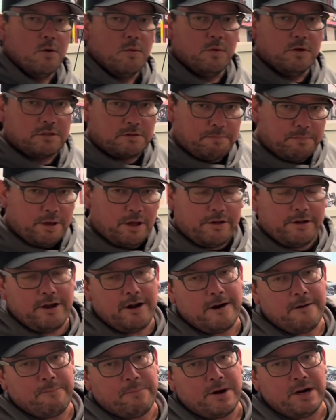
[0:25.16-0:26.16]
was built
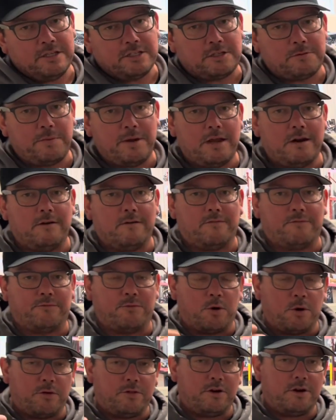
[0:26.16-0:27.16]
here at Brenspeed
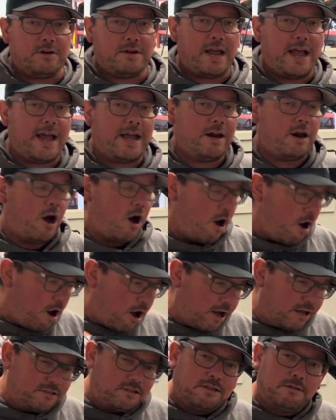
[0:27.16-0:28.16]
for their dad.
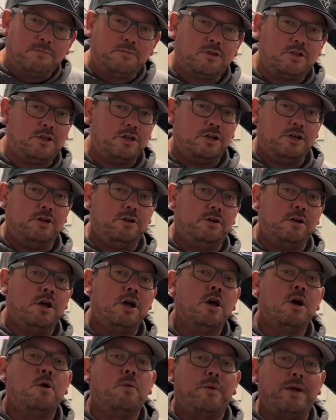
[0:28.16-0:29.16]
Awesome dude.
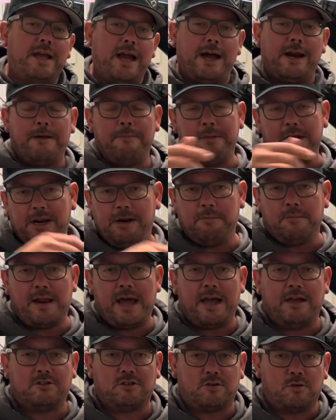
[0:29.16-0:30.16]
We got to meet him
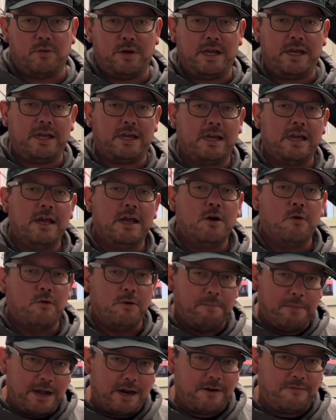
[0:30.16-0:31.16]
last week.
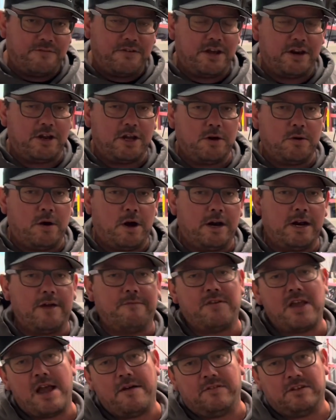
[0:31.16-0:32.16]
We made a video on it.
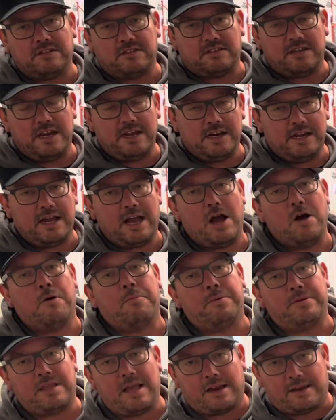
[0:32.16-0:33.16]
If you haven't seen it, I'll
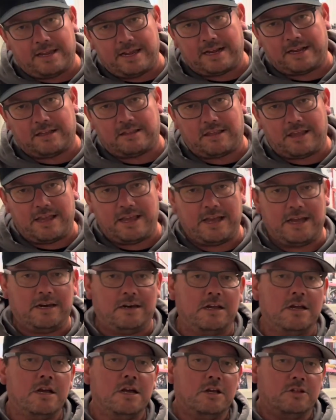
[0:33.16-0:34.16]
put that link at the
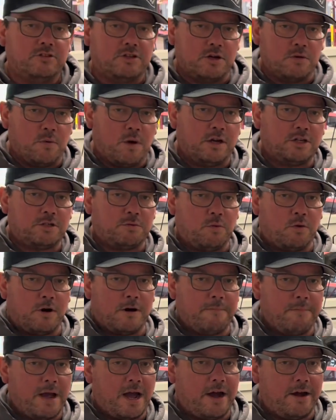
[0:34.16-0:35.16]
end so you can watch more
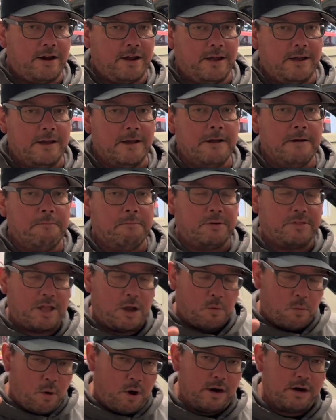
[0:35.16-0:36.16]
about it. But they
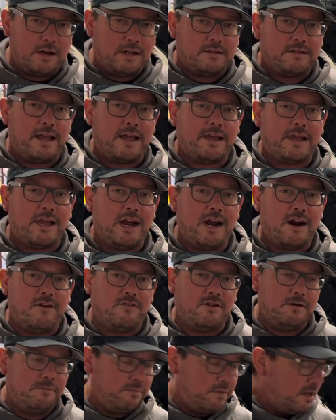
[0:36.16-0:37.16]
wanted to take care of
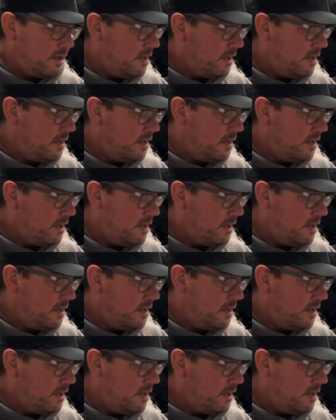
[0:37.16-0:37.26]
him.